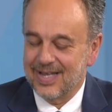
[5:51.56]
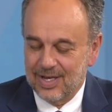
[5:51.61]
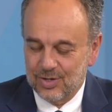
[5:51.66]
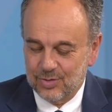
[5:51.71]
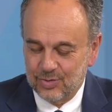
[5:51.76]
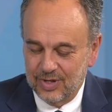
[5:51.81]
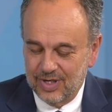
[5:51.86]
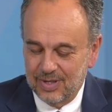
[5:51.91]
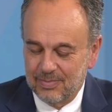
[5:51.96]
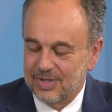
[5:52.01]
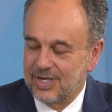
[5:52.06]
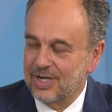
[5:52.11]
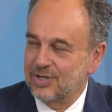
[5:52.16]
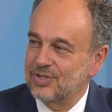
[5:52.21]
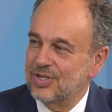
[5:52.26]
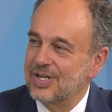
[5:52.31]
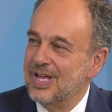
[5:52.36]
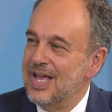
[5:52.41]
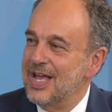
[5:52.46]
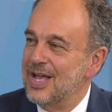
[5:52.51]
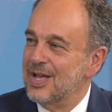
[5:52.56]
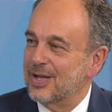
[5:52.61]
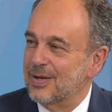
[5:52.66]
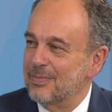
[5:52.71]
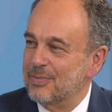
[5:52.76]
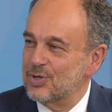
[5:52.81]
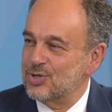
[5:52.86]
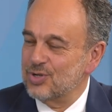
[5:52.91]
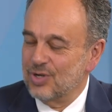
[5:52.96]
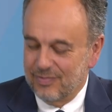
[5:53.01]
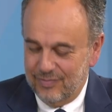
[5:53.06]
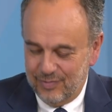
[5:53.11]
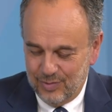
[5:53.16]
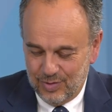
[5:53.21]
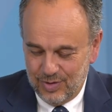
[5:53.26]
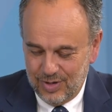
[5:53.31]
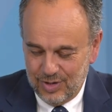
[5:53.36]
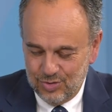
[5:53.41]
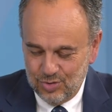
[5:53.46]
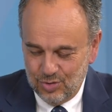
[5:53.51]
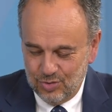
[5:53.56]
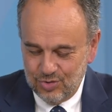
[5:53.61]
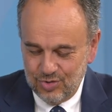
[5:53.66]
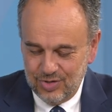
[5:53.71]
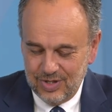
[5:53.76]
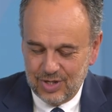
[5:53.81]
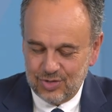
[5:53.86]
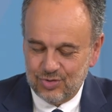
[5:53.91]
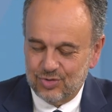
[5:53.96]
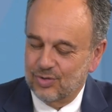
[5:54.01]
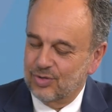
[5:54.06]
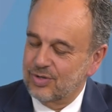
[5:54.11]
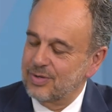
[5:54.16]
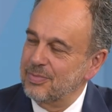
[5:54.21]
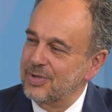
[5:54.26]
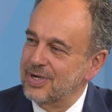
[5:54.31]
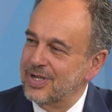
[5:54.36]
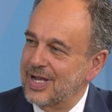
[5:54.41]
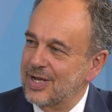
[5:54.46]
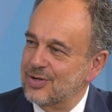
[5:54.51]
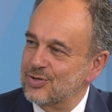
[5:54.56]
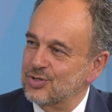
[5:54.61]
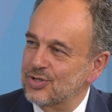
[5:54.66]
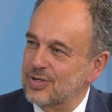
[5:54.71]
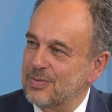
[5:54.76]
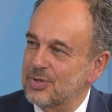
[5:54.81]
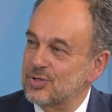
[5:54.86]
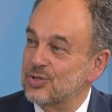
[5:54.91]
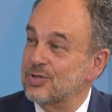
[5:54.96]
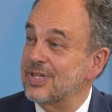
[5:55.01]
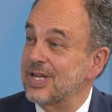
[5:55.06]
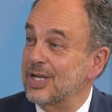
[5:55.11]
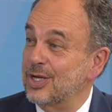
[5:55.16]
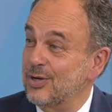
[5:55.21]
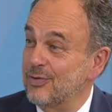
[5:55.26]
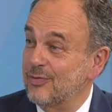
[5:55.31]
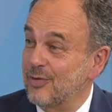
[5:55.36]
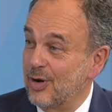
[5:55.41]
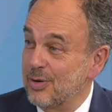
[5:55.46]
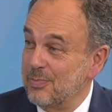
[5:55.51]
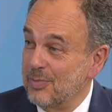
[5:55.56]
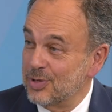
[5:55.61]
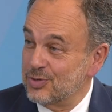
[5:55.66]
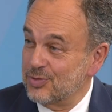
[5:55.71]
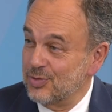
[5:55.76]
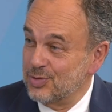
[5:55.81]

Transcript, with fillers: Ekaterine Imedadze, Commissioner for the Georgian National Communications Commission, thank you very much for